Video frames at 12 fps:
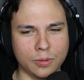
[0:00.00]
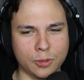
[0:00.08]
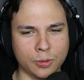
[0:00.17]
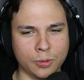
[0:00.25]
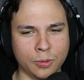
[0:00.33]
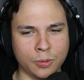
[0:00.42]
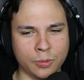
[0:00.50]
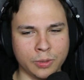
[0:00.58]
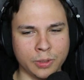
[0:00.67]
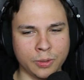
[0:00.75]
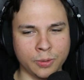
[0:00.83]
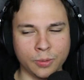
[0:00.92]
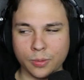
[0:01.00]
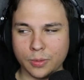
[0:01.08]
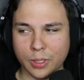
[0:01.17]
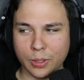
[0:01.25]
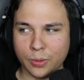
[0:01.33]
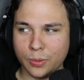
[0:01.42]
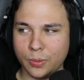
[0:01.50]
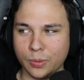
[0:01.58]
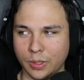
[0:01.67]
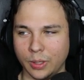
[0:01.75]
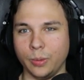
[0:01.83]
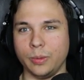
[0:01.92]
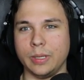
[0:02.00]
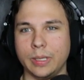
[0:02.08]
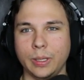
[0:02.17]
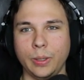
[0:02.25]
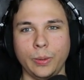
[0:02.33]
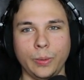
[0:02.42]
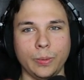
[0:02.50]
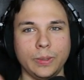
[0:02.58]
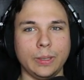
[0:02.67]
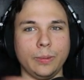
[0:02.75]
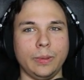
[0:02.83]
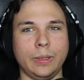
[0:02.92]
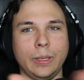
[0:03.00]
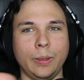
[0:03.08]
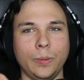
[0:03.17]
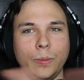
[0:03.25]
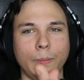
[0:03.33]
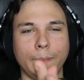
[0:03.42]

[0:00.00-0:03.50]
Do, do, do, do, do, do, do, do.